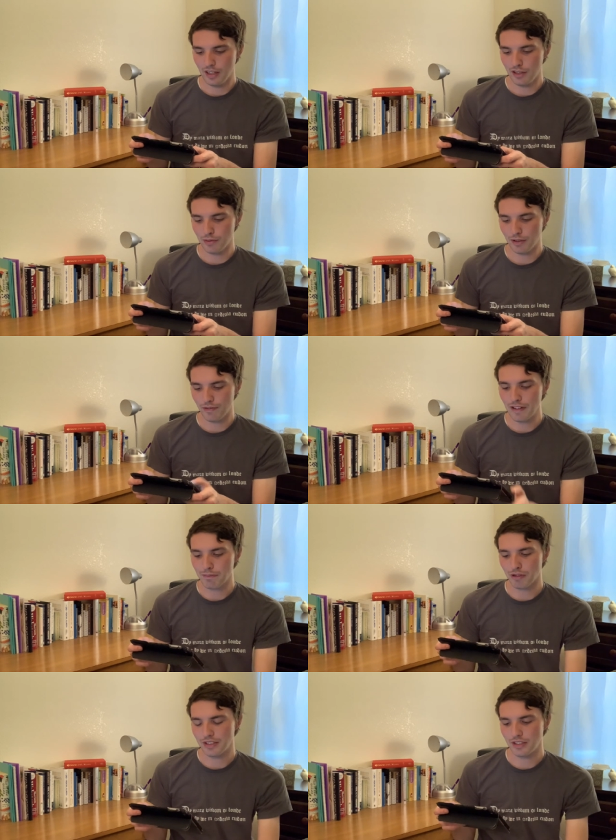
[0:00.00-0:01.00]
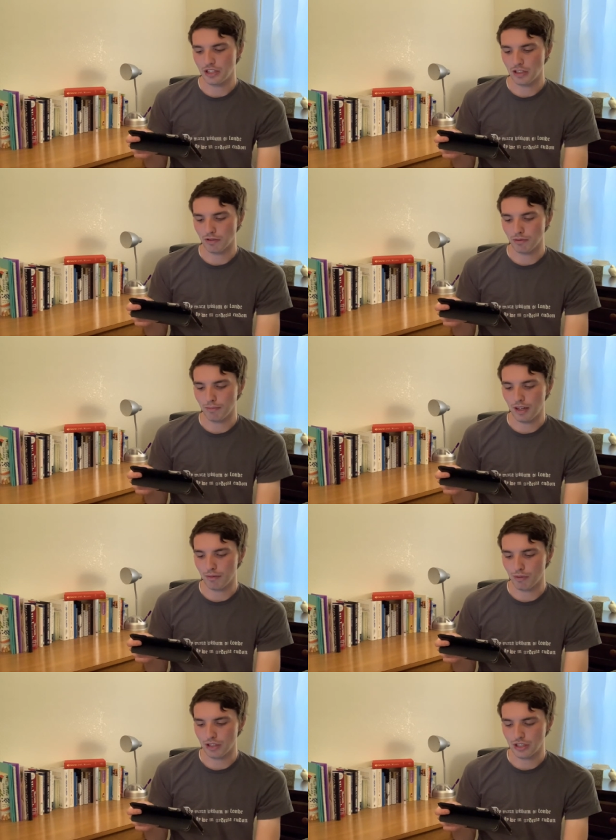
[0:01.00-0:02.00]
Swift feet press the jungle mud
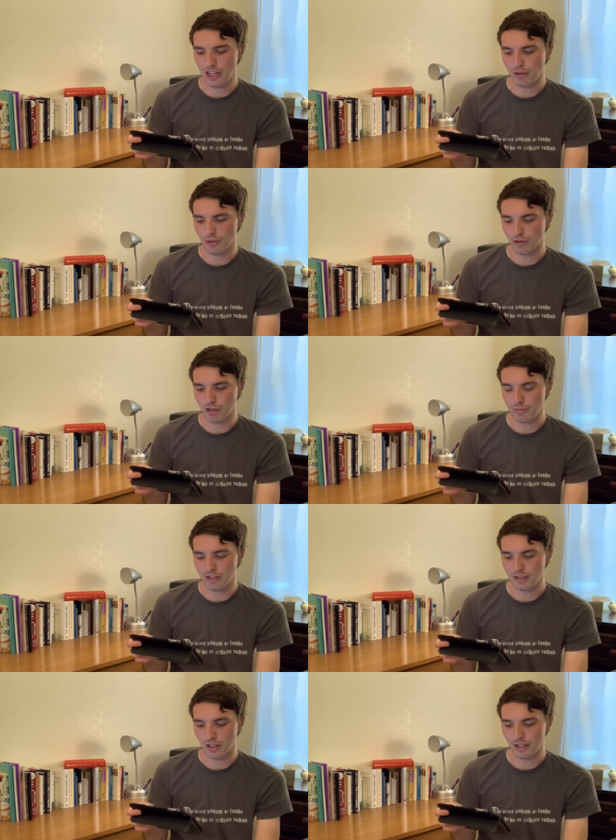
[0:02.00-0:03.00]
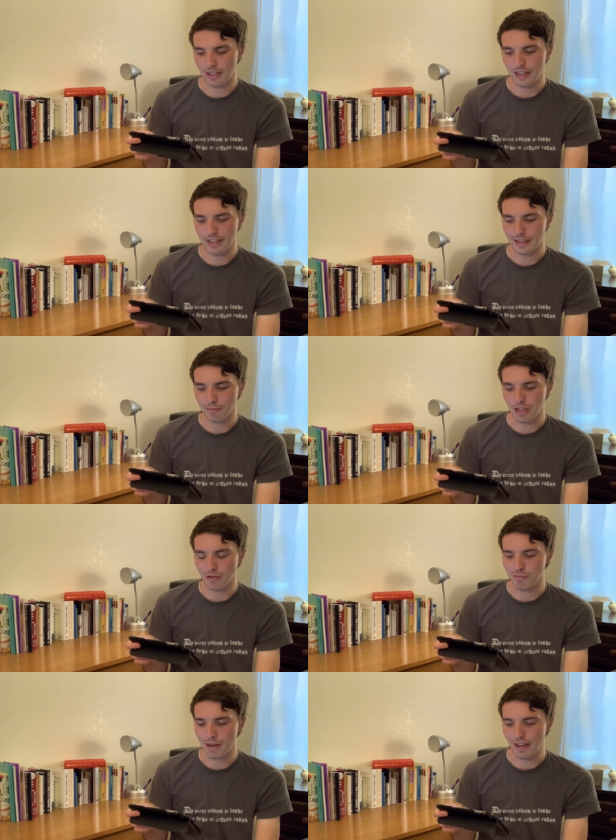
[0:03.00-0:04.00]
where the shadows are grim and stark and naked men who
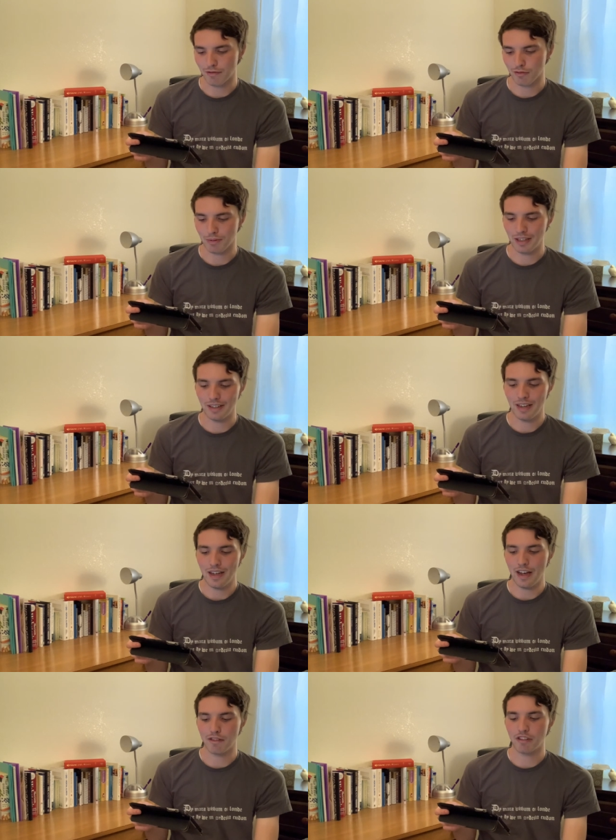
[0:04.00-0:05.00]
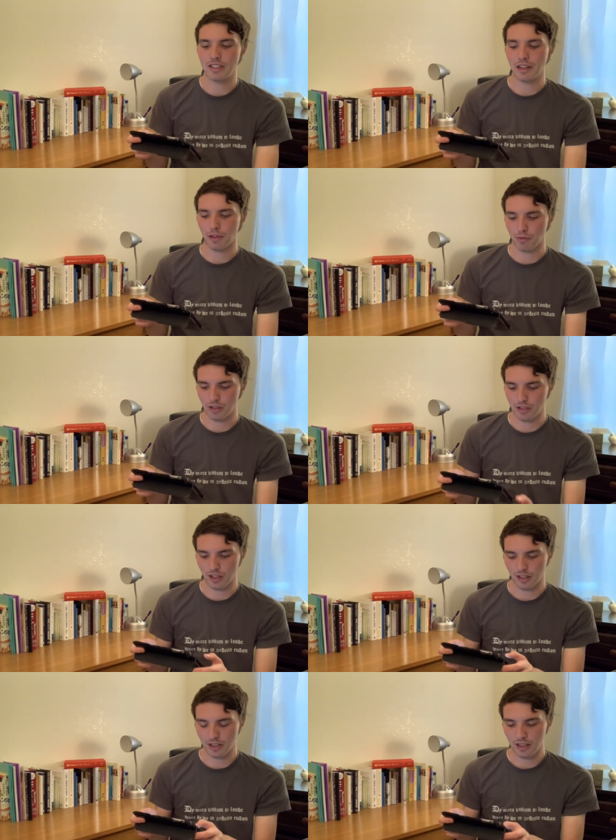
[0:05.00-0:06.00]
pant for blood and racing through the
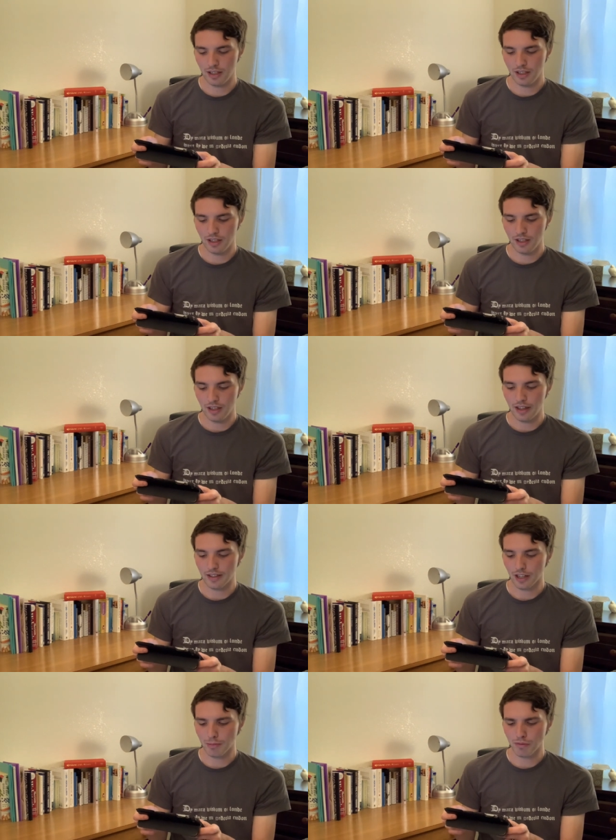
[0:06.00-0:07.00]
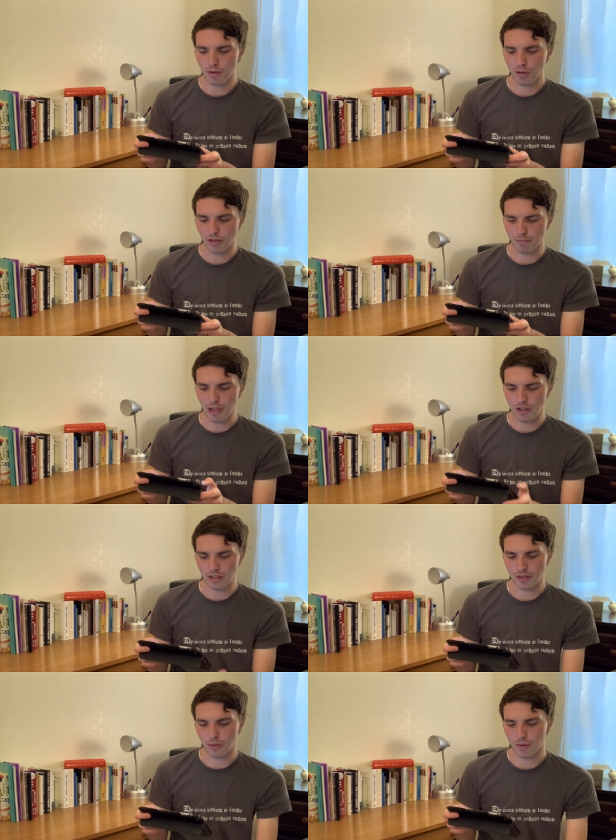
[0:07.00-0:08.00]
dark. And Solomon arose and bared his
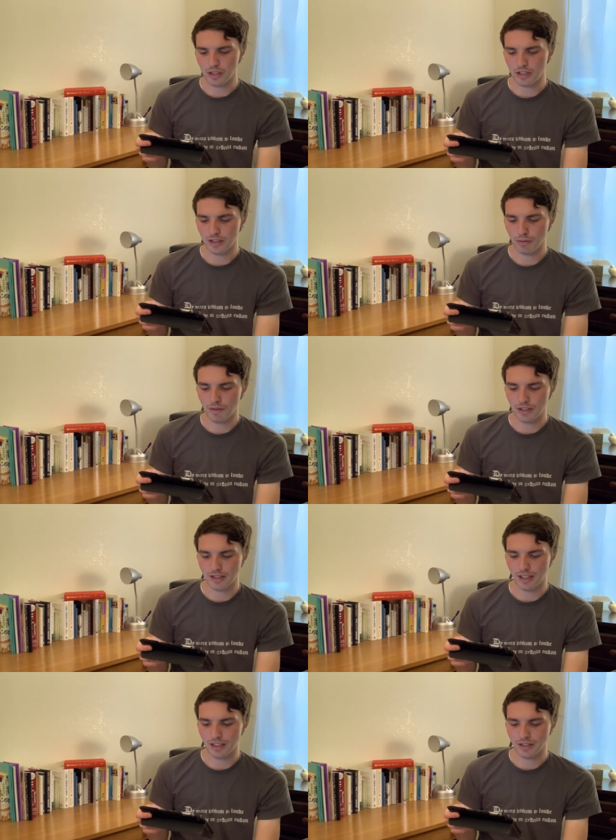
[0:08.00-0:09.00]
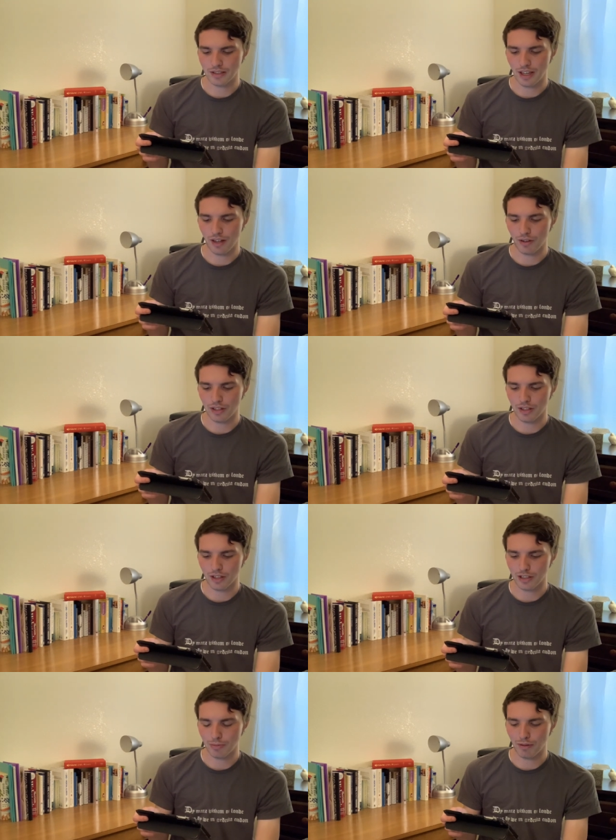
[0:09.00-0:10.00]
sword, and swift as tongue could tell, the dark
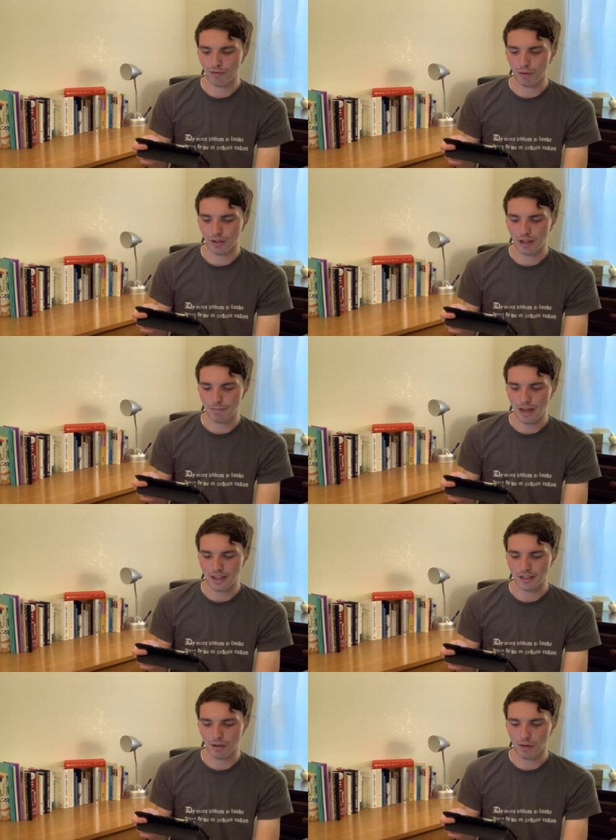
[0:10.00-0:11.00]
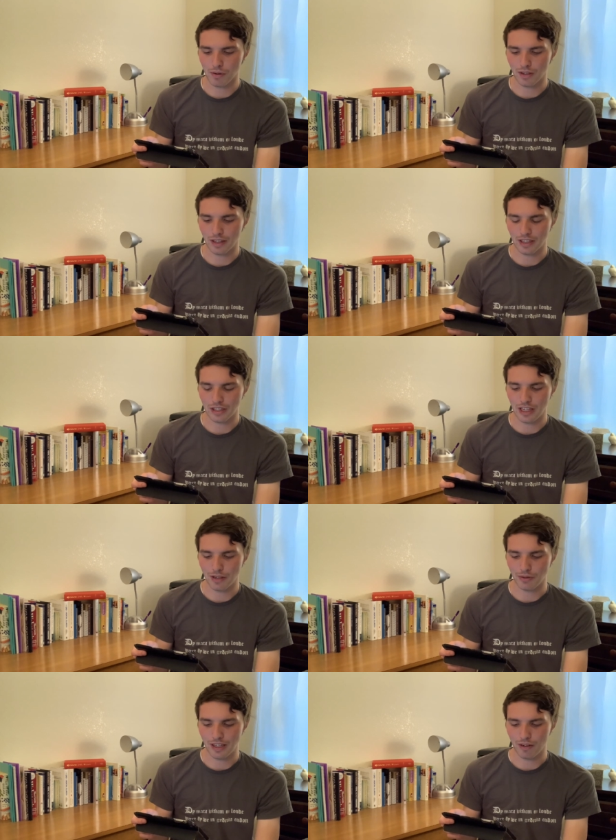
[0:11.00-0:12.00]
spewed forth a painted horde like
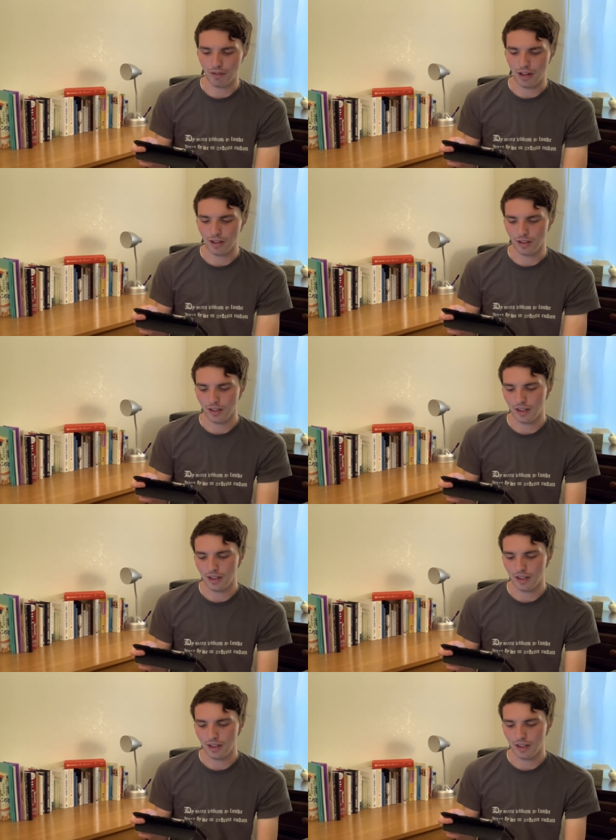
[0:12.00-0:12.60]
shadows out of hell.